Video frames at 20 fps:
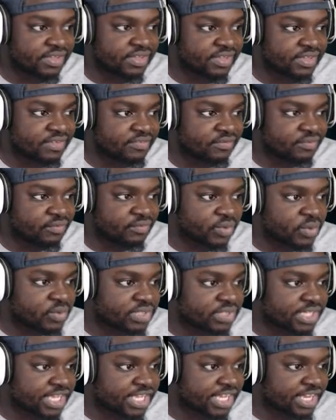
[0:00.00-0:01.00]

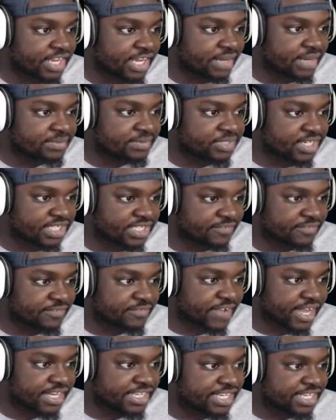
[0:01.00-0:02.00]
Rotate objects to
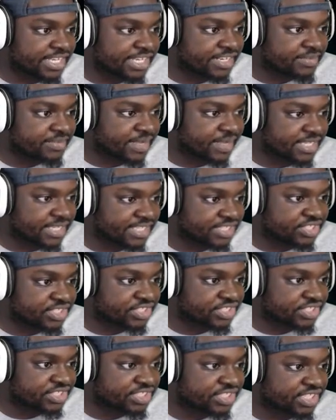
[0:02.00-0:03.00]
find hidden
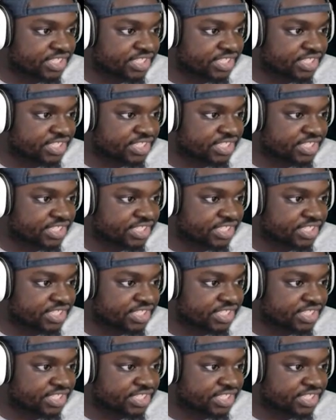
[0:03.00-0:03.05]
messages.